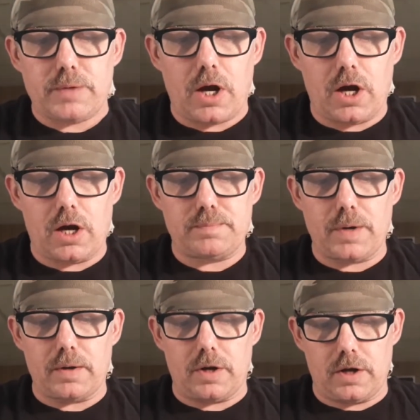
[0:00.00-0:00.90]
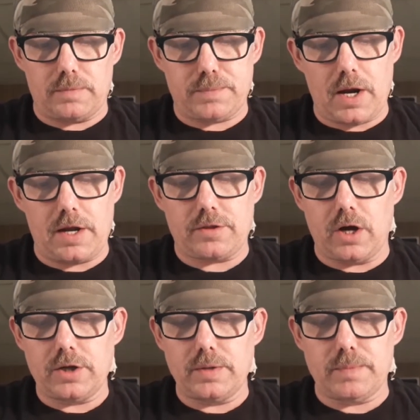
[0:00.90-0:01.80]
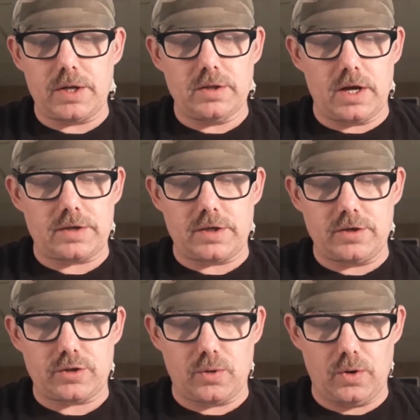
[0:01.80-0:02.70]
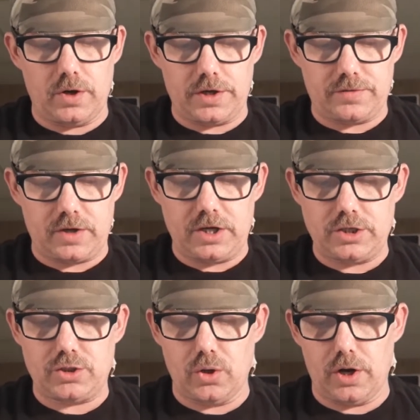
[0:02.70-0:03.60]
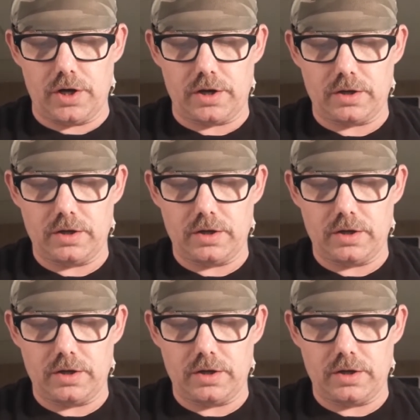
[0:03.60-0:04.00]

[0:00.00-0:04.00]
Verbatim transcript: Uh, uh, Brian, thought you might like these coins. Enjoy.